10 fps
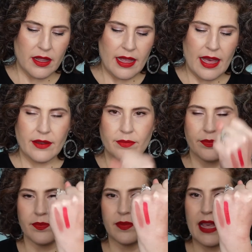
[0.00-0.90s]
that
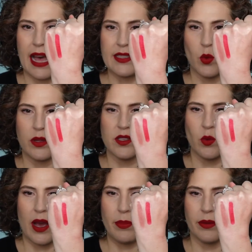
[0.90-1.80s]
that's one
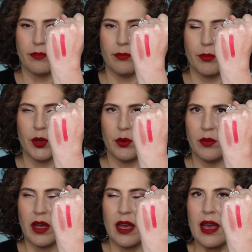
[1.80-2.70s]
swipe, boom.